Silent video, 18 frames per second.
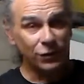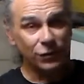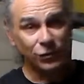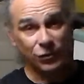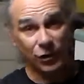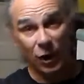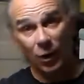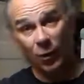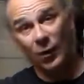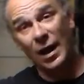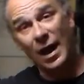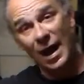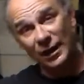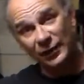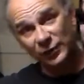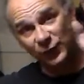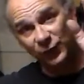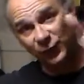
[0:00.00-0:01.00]
So,
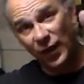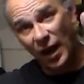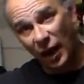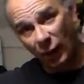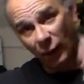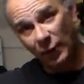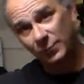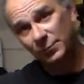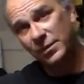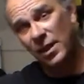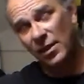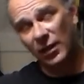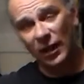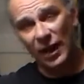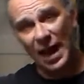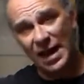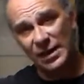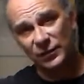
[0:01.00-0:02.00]
as a follow-up to
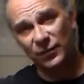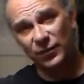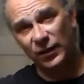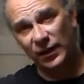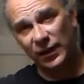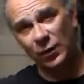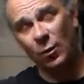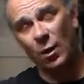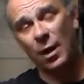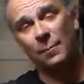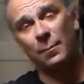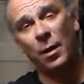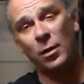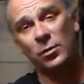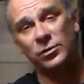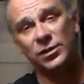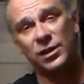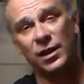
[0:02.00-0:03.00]
the last video I
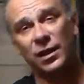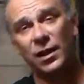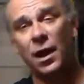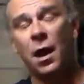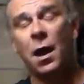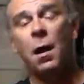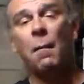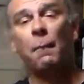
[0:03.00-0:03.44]
posted,